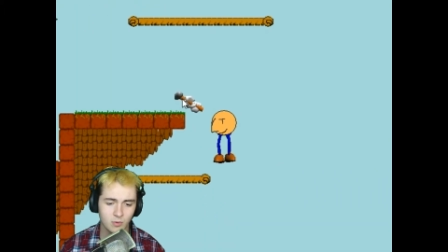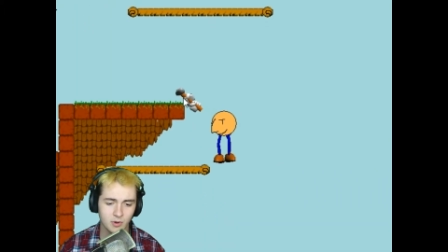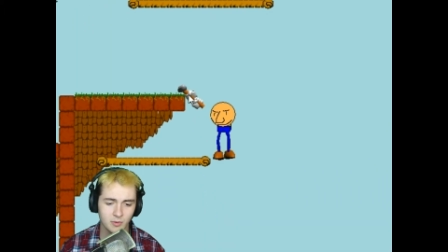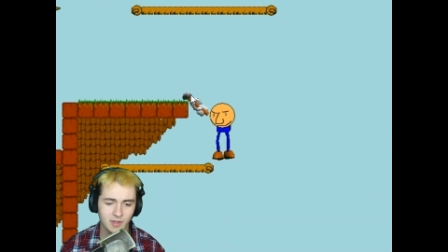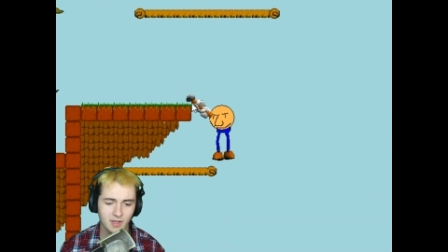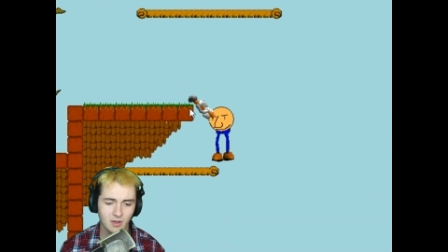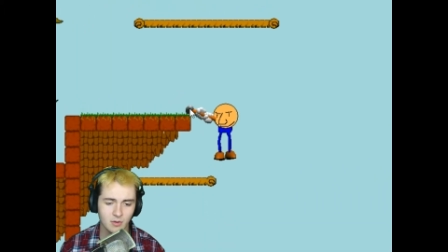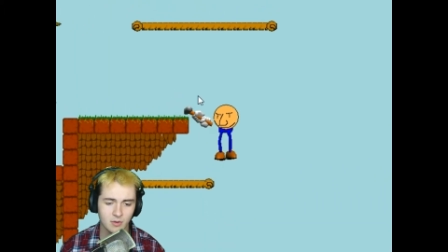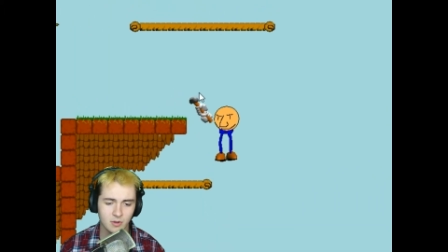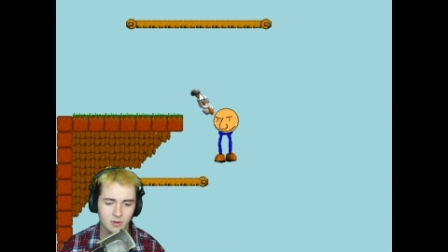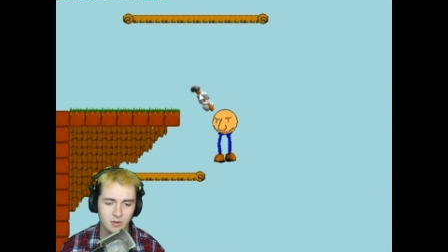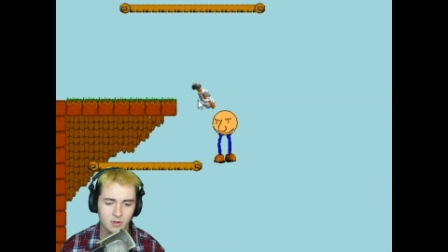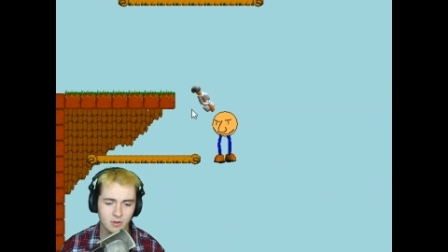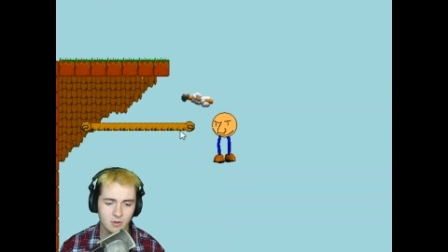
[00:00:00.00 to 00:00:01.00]
Where do I go?
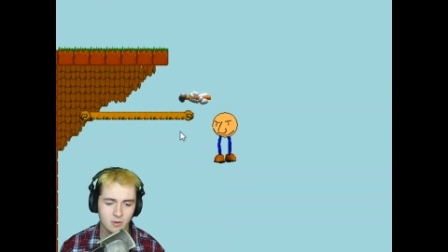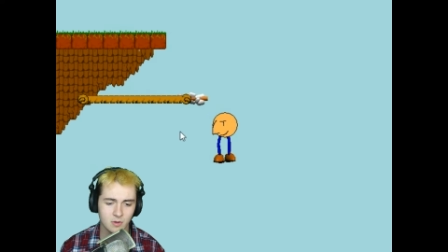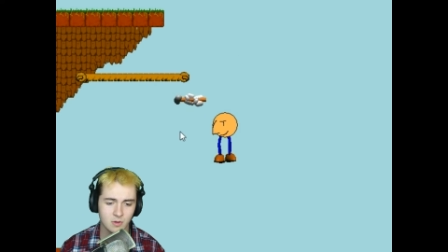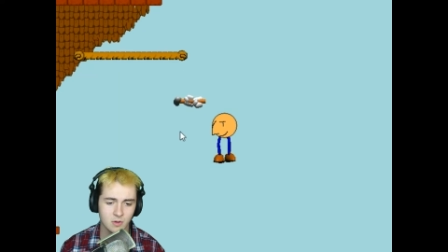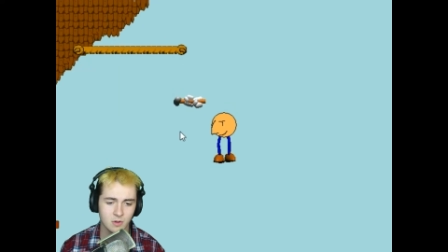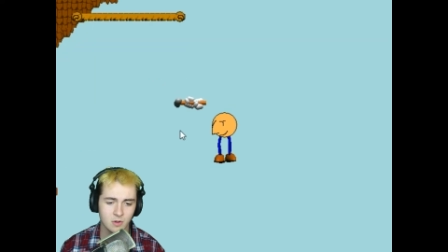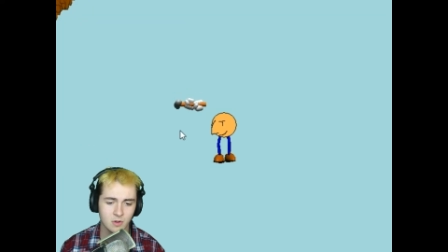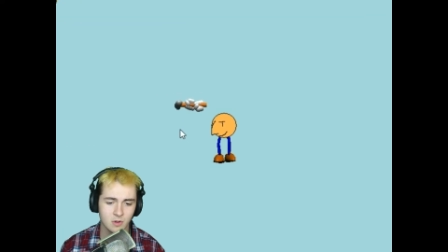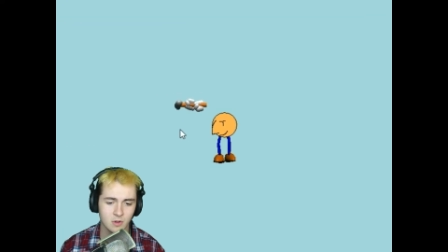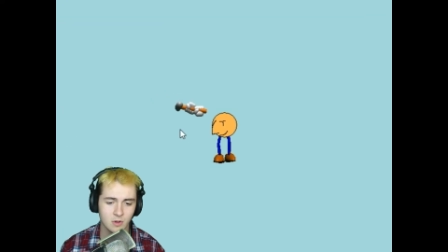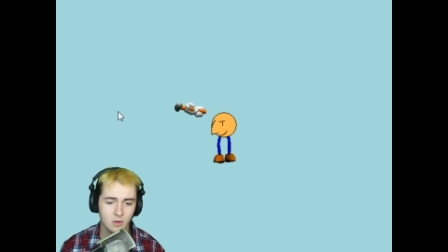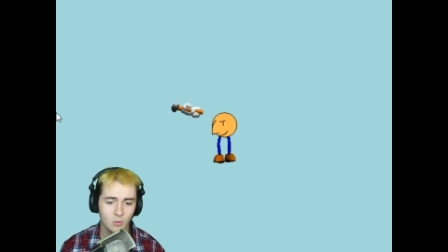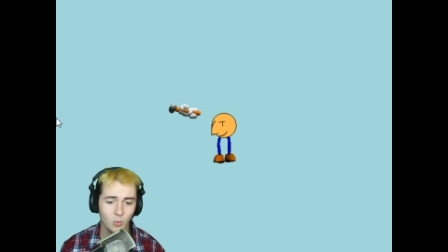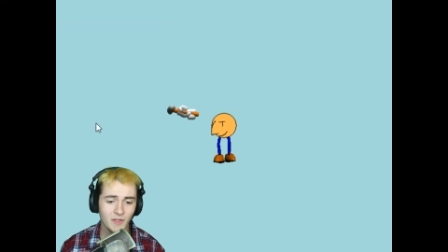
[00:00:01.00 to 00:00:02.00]

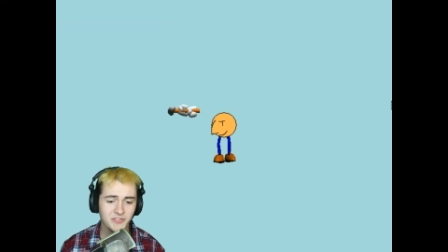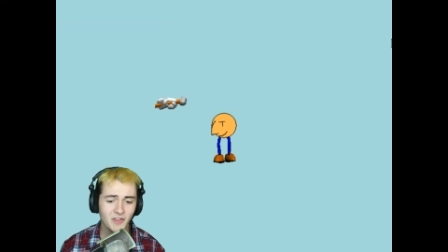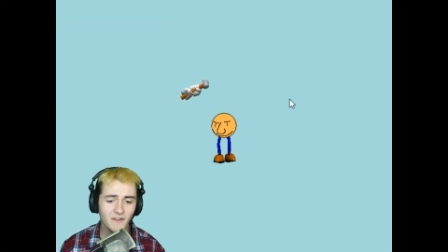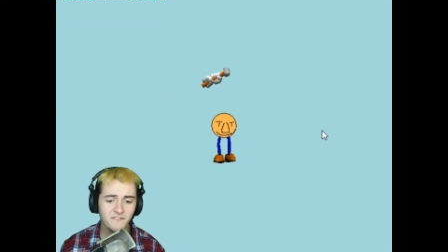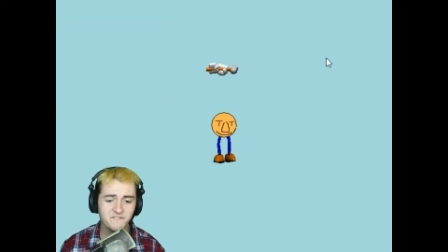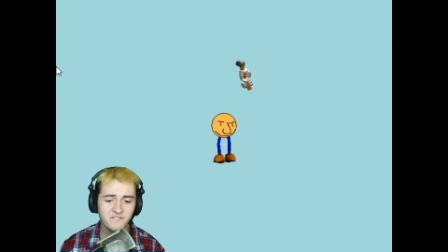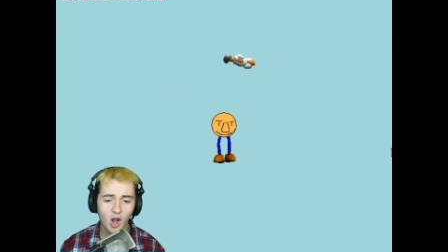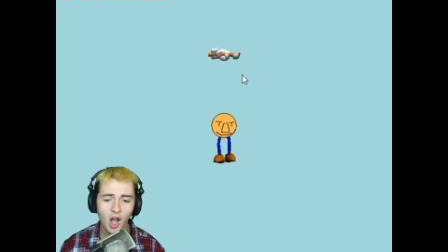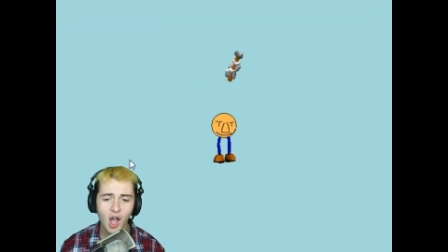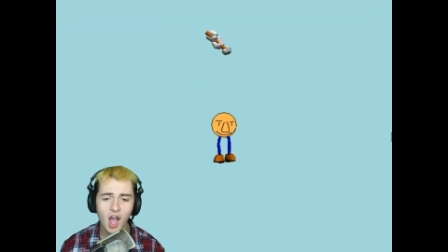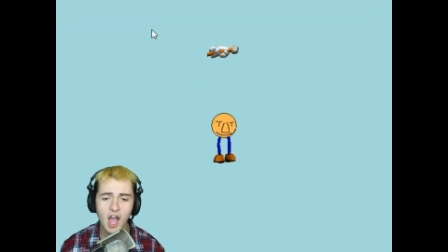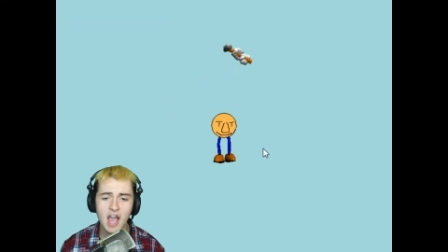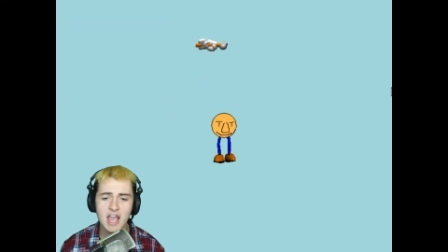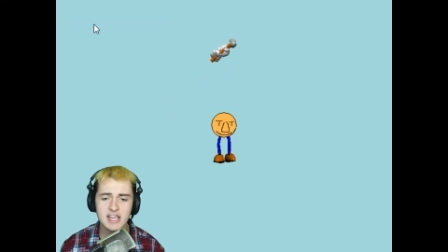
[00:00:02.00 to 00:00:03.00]
What the
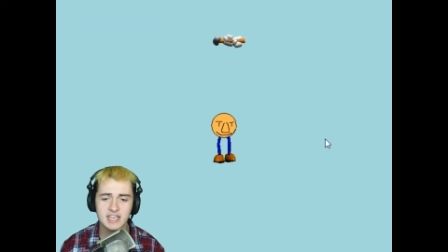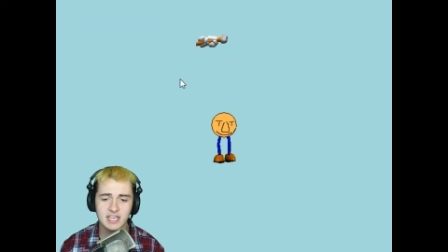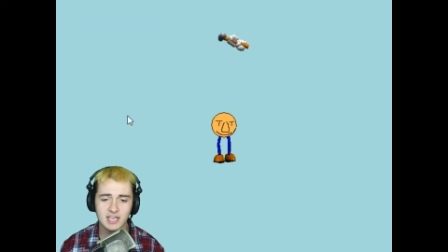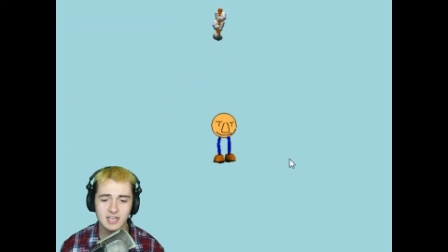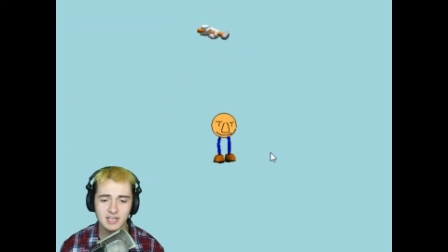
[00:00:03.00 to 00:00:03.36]
fuck?